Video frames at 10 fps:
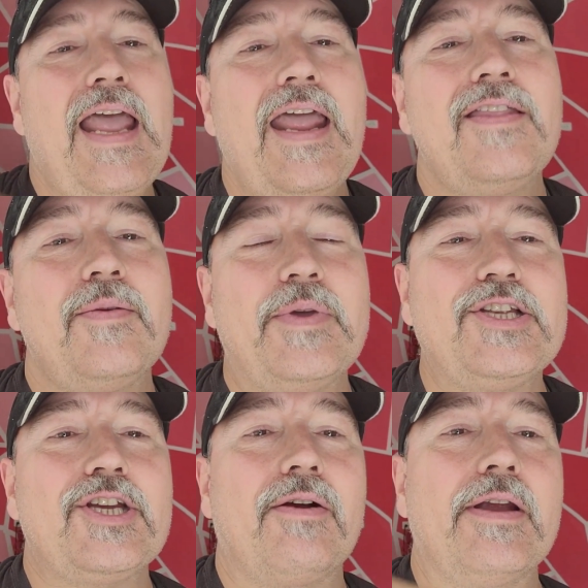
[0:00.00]
and the
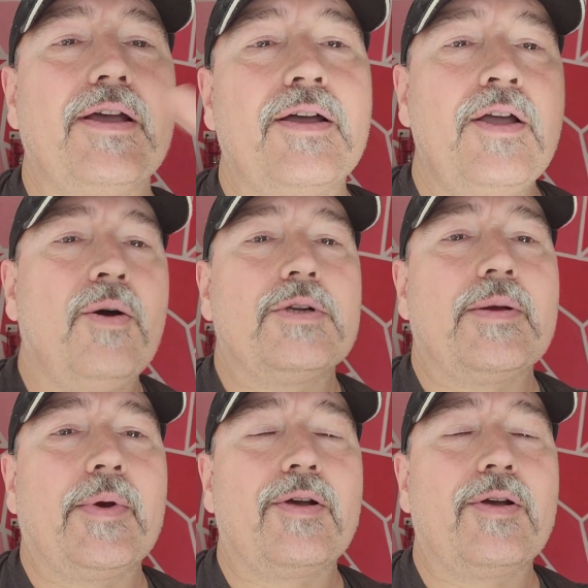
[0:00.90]
beach area, which I want